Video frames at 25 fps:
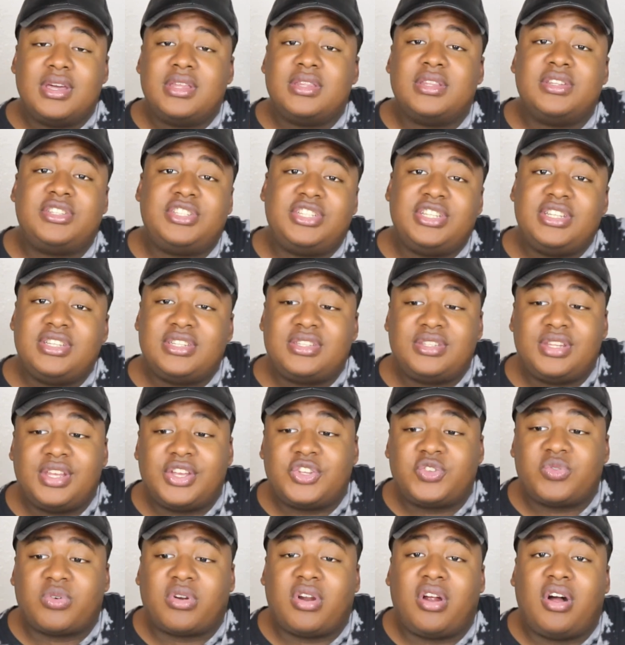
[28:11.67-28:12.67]
the cheese
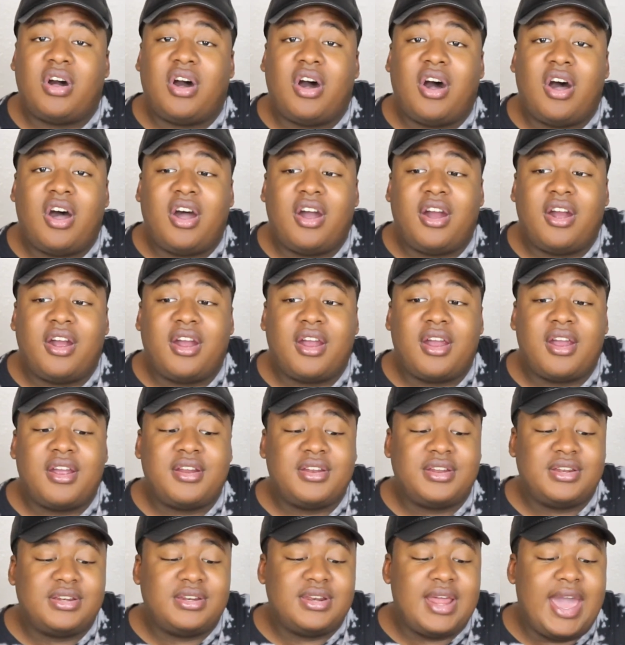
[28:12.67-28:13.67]
sticks were all
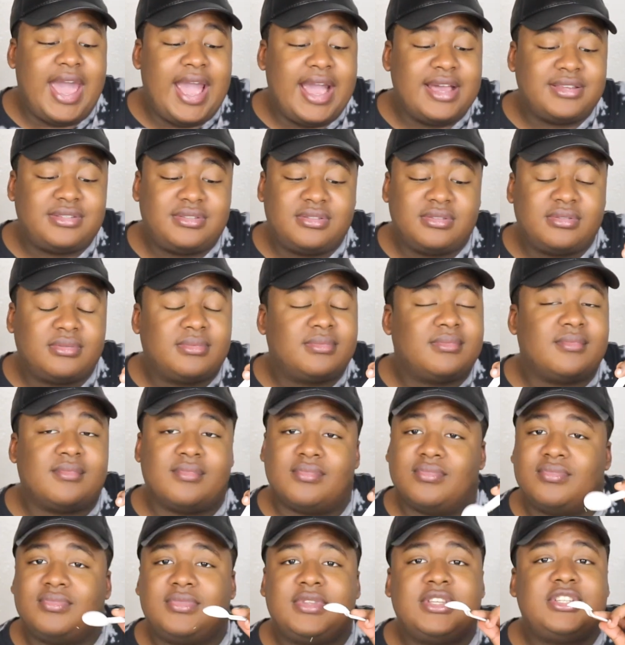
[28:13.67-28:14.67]
hard and nasty.
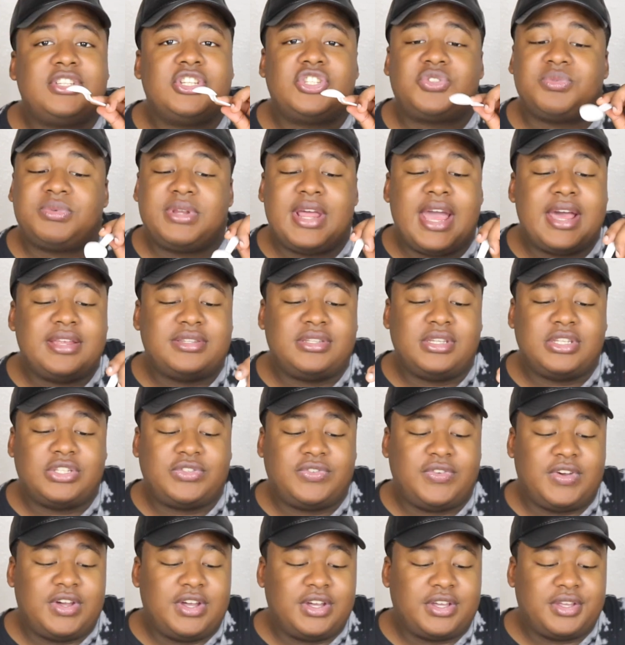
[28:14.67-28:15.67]
These shits were nasty as
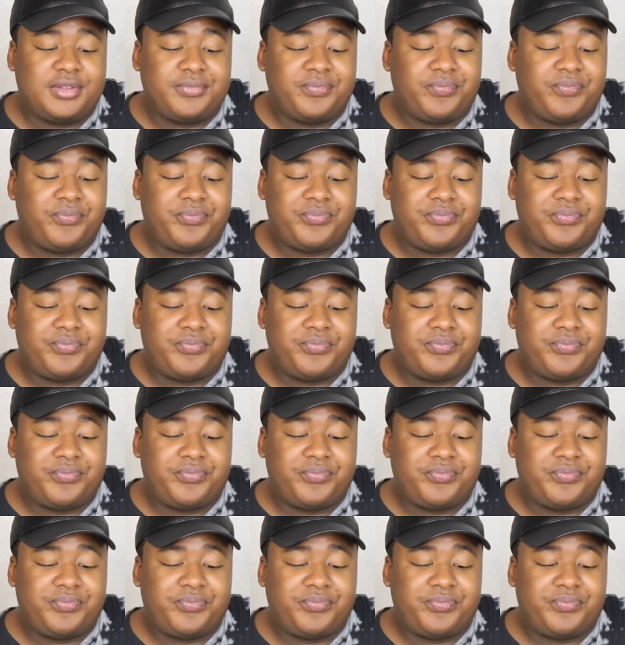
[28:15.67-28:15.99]
fuck.